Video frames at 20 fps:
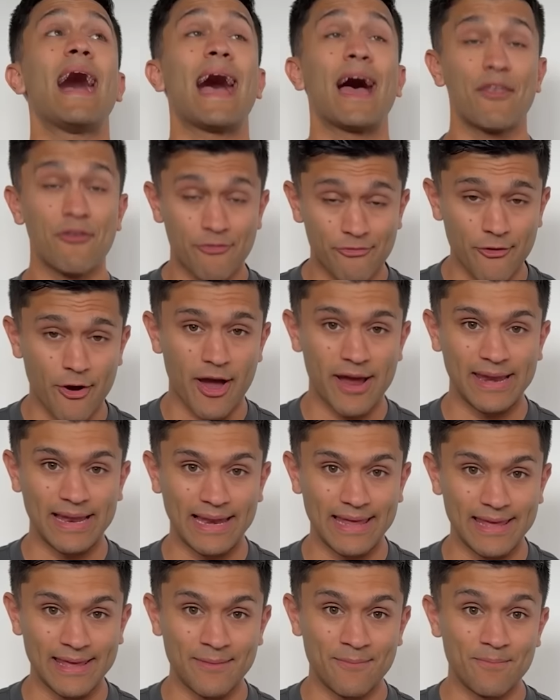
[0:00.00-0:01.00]
And
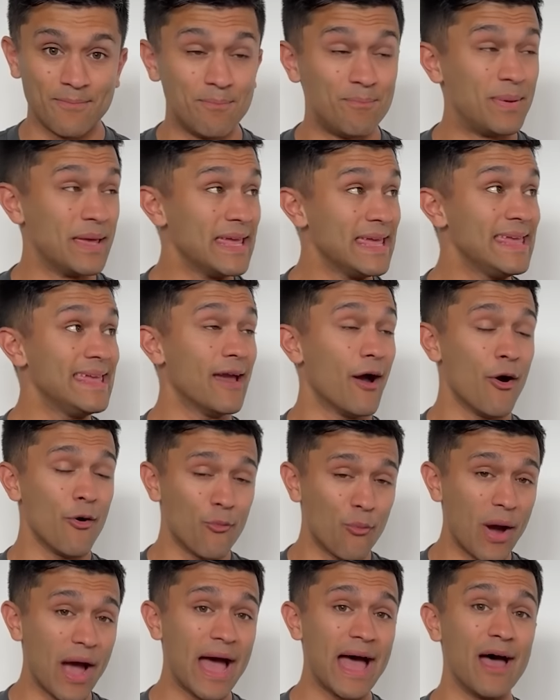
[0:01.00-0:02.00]
finally, be
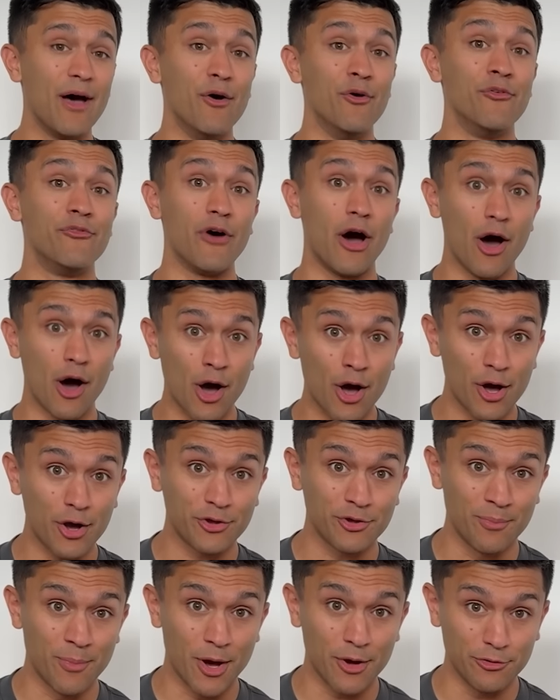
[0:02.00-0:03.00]
aware of erg
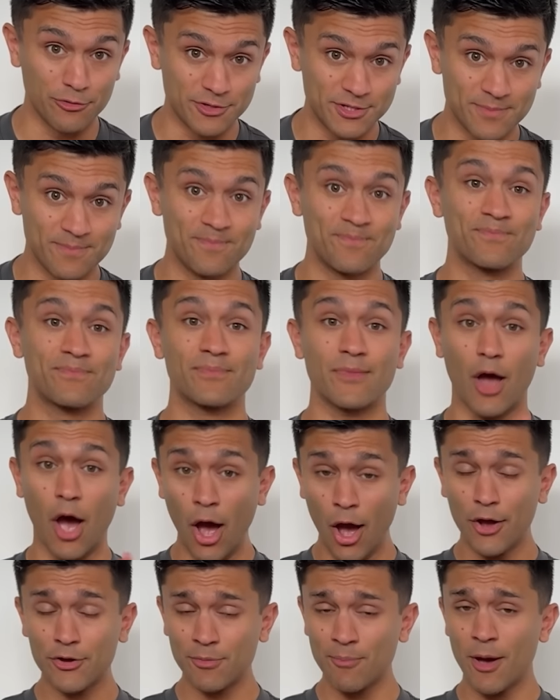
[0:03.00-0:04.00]
mode.
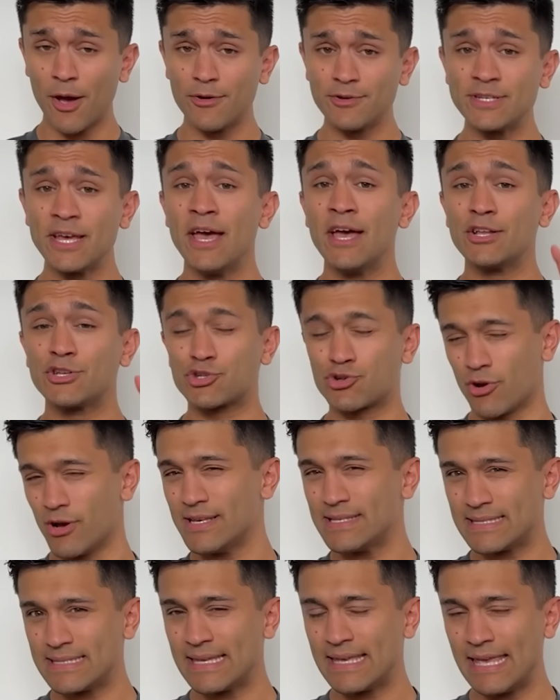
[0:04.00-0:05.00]
Erg mode tries
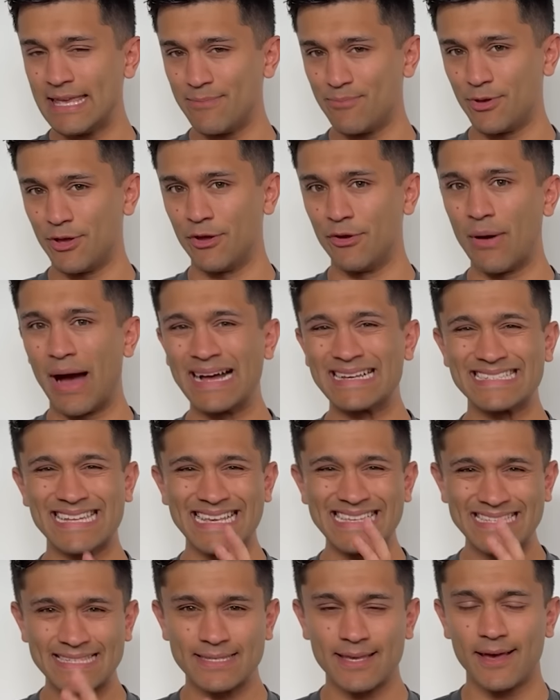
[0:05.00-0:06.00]
to keep you at a
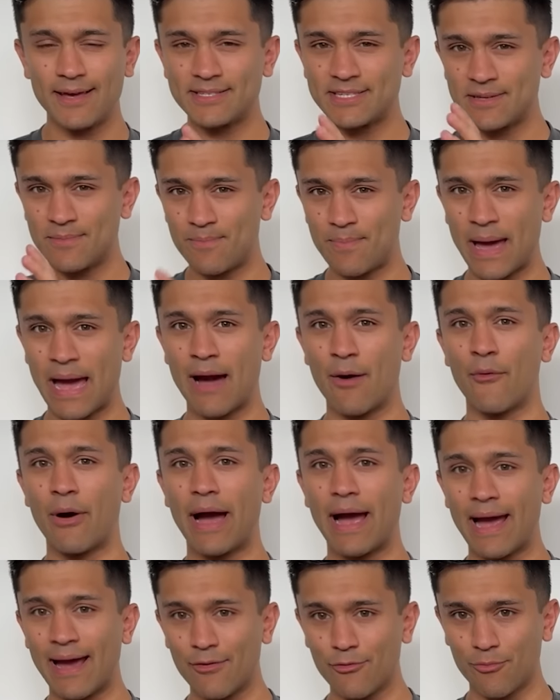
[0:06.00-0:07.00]
certain power
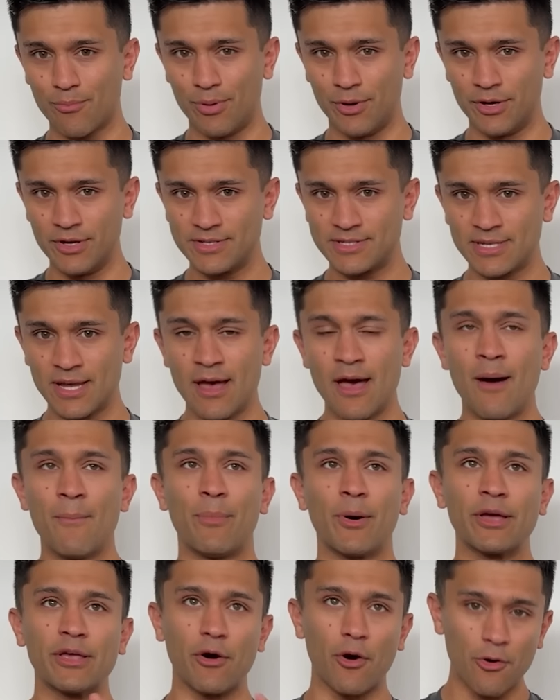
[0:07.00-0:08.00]
output
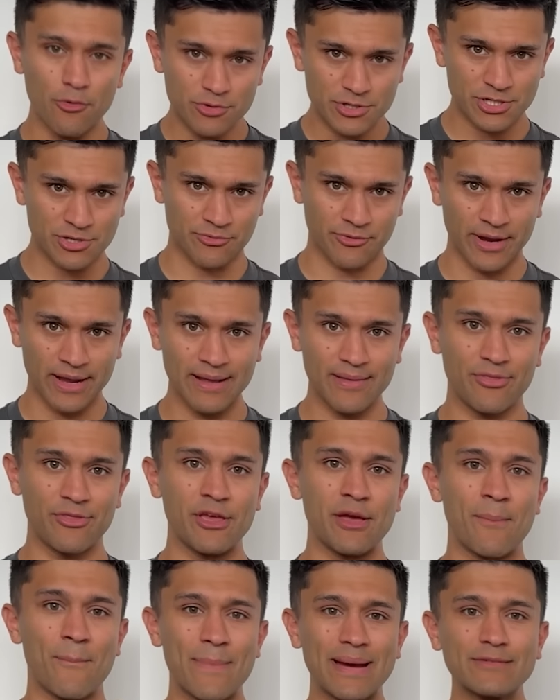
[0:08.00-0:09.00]
by altering the
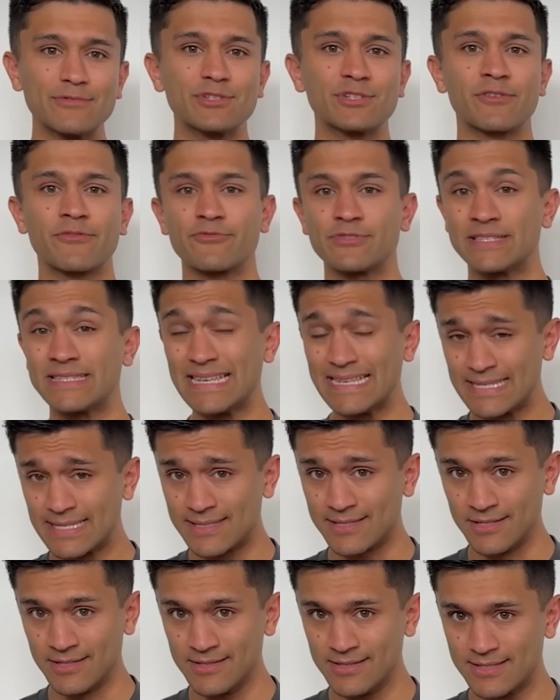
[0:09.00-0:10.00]
amount of
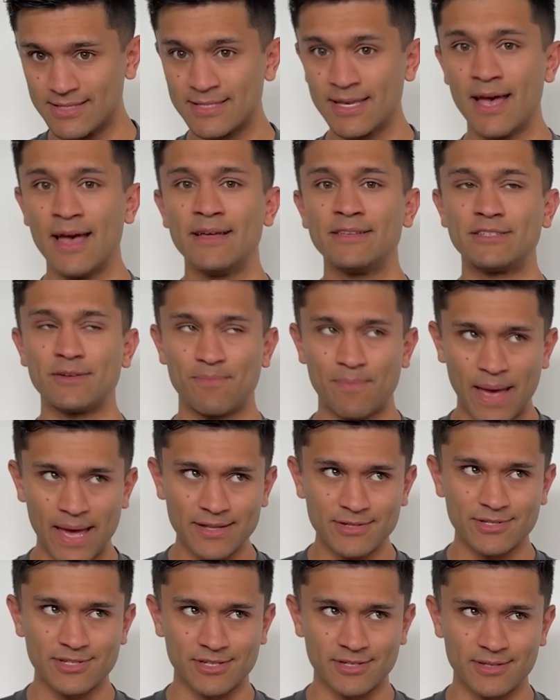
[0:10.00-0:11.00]
resistance
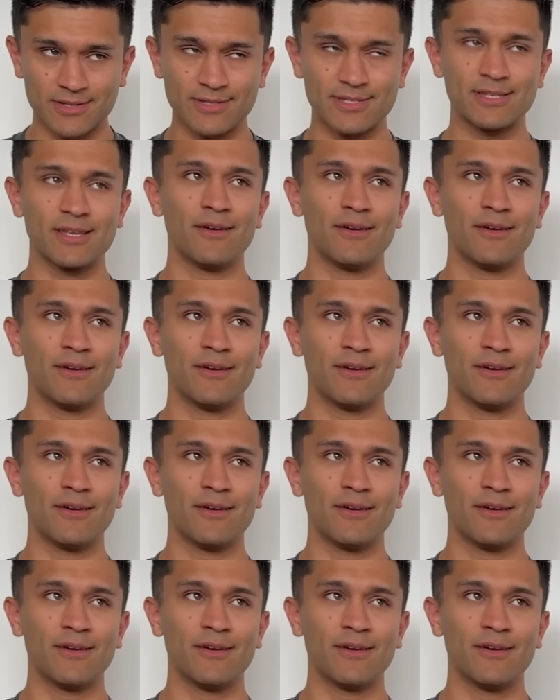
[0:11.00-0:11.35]
dependent